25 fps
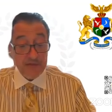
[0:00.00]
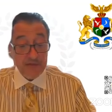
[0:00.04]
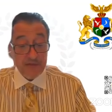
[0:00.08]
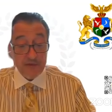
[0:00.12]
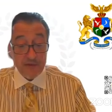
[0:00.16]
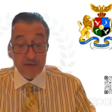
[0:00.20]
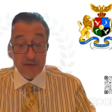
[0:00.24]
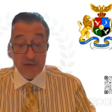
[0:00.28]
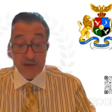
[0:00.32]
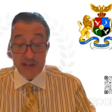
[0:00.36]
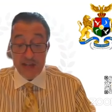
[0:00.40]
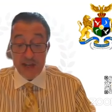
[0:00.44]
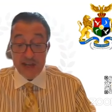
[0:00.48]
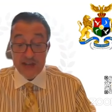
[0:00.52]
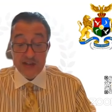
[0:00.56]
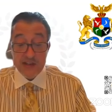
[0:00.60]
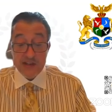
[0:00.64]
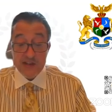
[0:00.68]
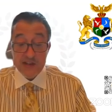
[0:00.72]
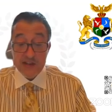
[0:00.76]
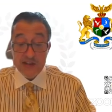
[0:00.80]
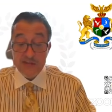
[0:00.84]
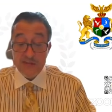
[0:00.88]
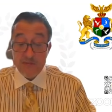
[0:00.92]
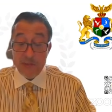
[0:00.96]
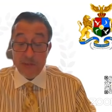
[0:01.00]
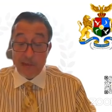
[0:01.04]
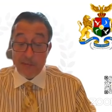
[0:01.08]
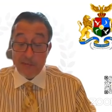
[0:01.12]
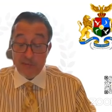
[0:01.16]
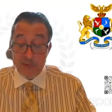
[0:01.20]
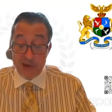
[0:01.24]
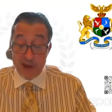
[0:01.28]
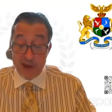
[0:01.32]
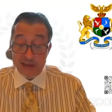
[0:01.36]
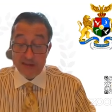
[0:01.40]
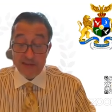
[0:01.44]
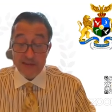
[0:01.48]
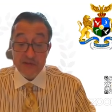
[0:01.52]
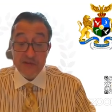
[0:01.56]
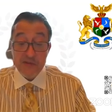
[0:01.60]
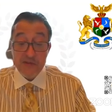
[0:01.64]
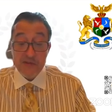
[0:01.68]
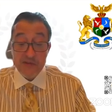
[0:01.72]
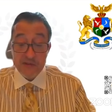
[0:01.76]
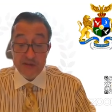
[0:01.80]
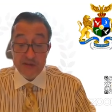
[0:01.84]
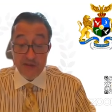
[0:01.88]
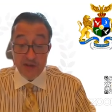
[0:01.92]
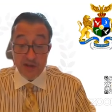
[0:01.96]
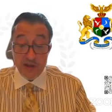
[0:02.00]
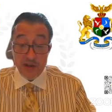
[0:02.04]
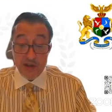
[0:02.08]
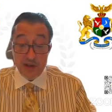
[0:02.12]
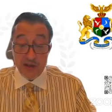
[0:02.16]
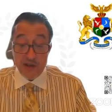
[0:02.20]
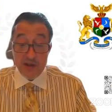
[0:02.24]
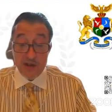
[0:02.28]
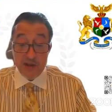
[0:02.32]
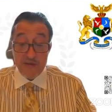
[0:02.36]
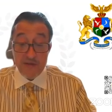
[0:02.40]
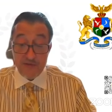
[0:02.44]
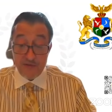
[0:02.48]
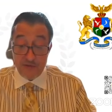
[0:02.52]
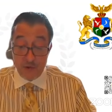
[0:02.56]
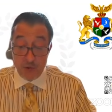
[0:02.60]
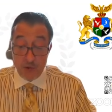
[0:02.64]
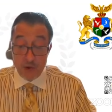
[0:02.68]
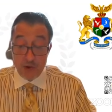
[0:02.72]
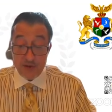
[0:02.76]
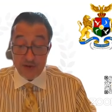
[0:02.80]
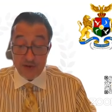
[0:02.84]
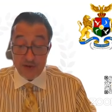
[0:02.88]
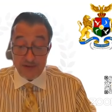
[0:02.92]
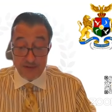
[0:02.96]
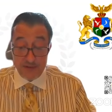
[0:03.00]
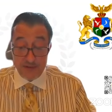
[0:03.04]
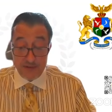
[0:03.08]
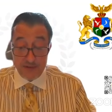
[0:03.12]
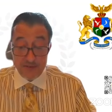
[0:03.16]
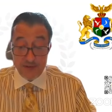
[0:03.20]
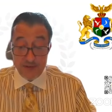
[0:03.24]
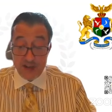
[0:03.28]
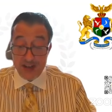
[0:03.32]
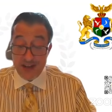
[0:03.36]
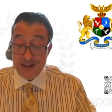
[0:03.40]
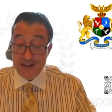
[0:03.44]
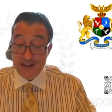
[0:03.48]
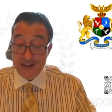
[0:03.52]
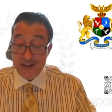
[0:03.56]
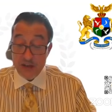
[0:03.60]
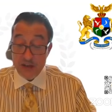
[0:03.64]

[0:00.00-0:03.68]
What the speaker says: for cases of malpractice, fraud, and